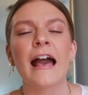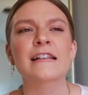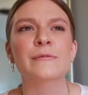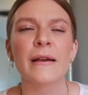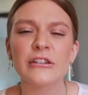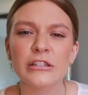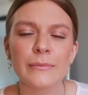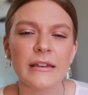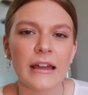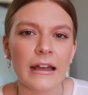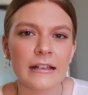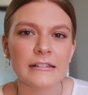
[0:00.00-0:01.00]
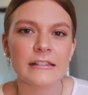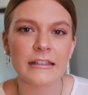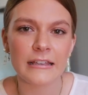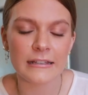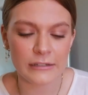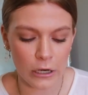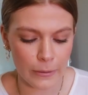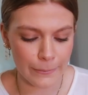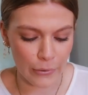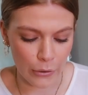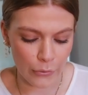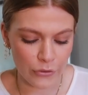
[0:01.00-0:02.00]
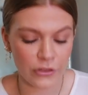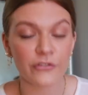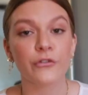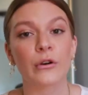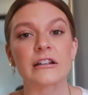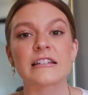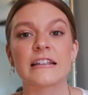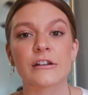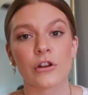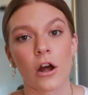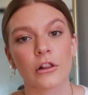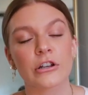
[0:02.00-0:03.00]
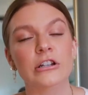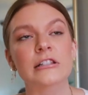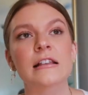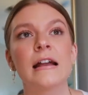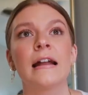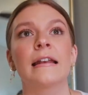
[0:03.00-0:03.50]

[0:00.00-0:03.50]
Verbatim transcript: especially because these are both $14.